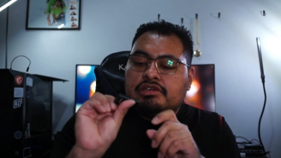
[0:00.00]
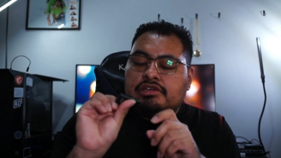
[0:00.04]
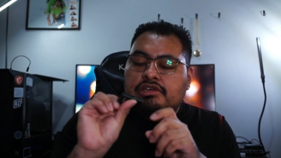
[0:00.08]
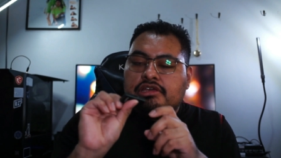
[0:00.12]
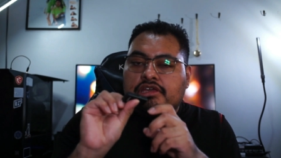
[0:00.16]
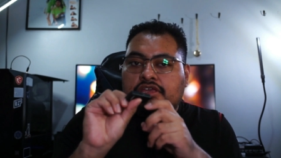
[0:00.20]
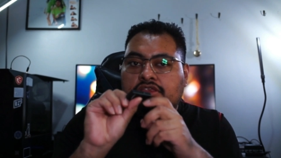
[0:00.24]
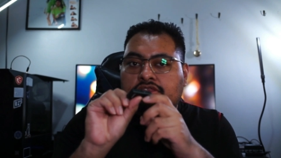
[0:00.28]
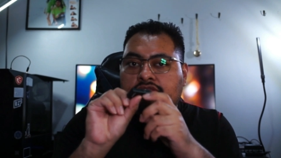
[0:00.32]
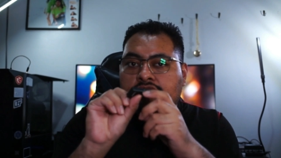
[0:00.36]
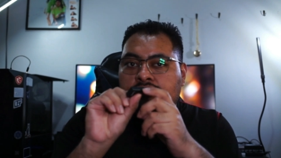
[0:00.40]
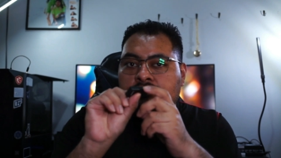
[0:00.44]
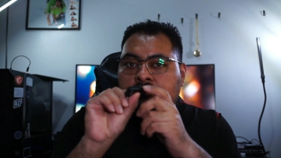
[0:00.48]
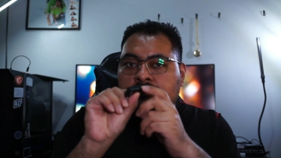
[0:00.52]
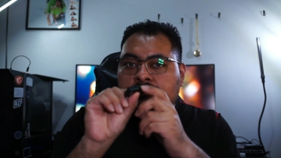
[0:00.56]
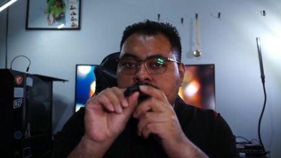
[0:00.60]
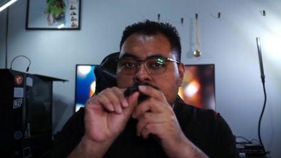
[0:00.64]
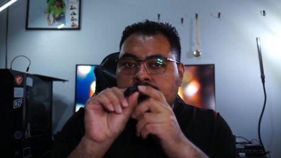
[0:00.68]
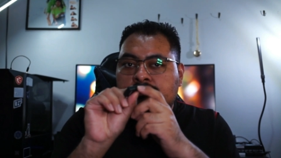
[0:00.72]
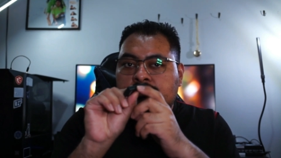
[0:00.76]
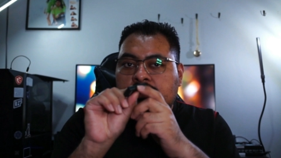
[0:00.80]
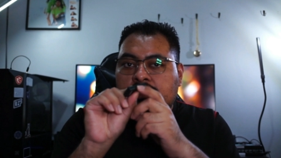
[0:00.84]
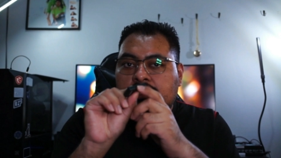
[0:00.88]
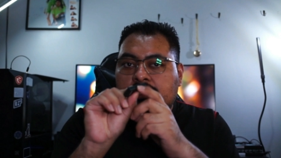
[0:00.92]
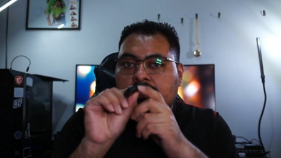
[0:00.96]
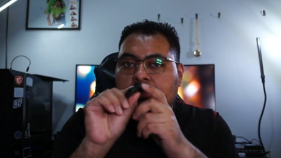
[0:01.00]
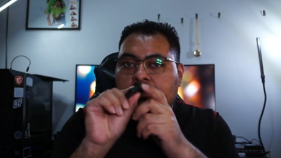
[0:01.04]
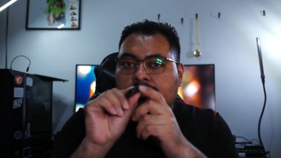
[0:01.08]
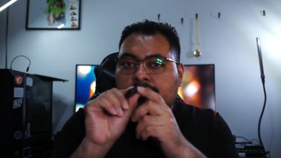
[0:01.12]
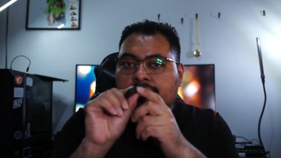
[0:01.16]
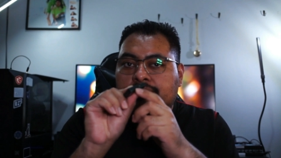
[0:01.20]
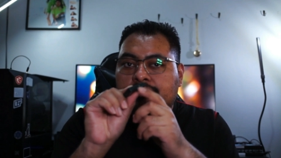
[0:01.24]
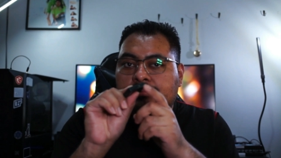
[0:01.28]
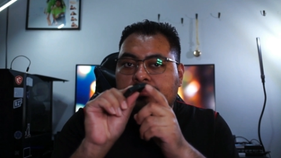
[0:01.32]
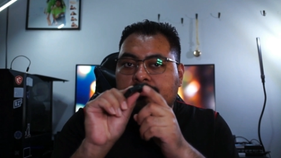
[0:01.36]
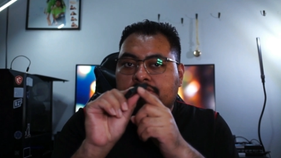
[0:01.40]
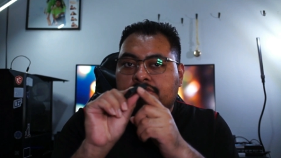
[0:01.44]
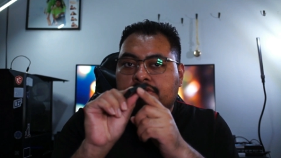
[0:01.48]
it does have
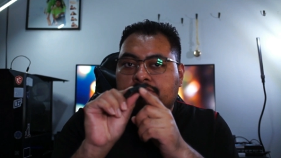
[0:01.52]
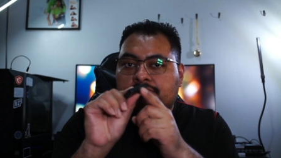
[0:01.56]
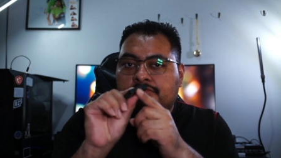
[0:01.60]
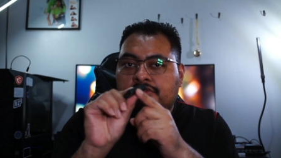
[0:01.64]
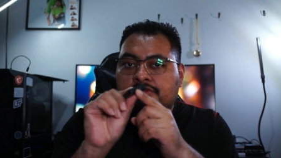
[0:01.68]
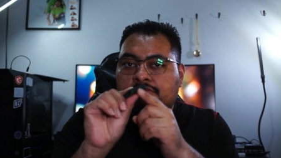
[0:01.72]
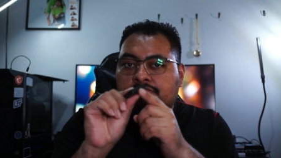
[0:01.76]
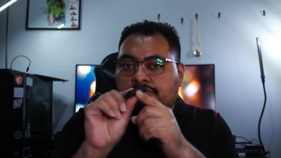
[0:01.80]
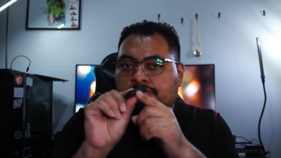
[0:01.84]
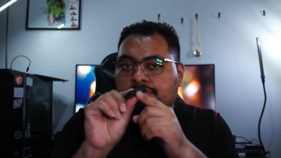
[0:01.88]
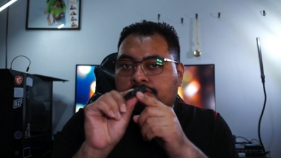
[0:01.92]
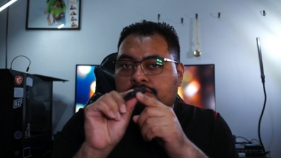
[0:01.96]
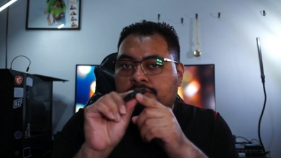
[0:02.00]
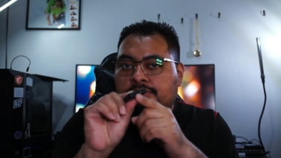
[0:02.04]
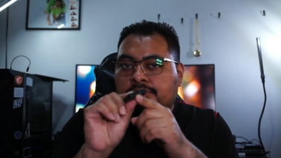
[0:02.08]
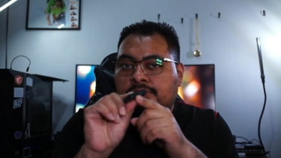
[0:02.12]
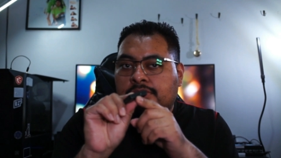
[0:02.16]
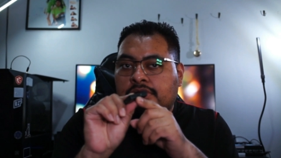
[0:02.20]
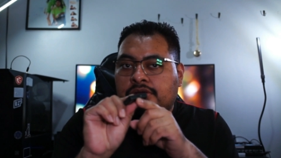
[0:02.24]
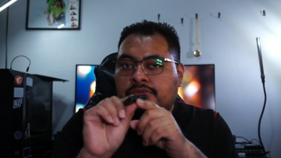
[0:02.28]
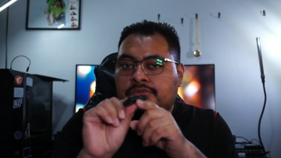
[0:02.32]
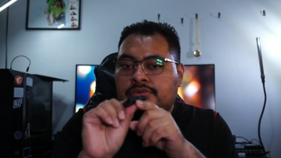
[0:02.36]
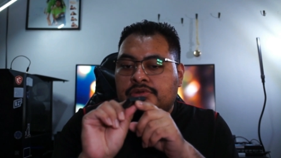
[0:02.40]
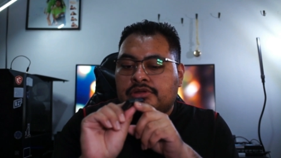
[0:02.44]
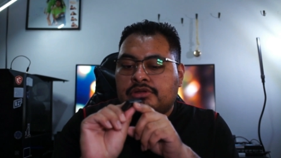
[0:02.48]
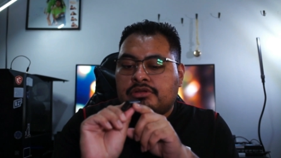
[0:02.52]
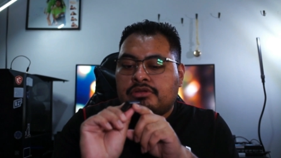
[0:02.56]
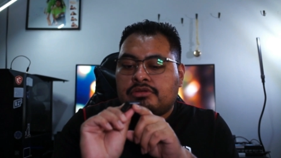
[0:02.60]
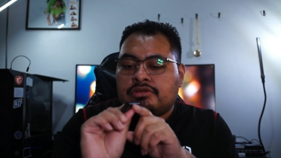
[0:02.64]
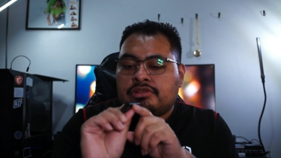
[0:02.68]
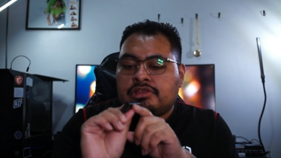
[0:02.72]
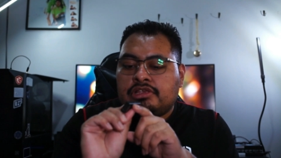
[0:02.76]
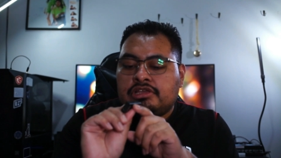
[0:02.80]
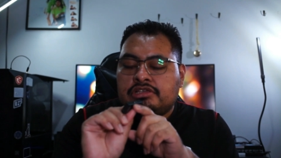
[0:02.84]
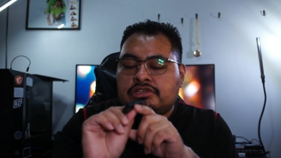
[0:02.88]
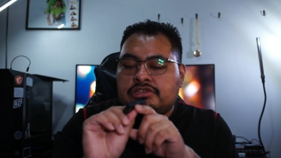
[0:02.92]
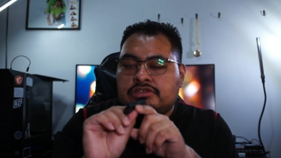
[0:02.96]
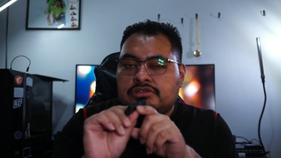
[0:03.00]
something for a power
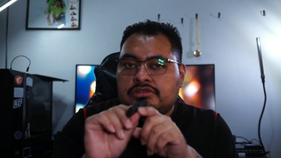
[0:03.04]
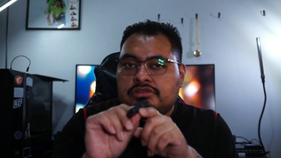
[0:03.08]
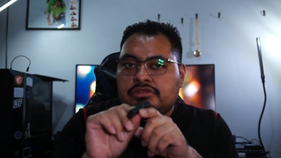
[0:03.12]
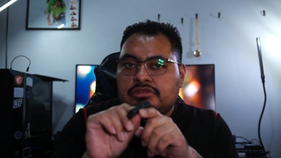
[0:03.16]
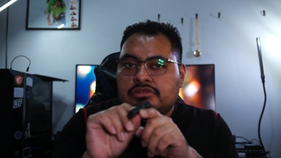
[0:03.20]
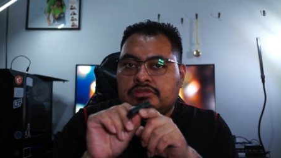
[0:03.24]
connection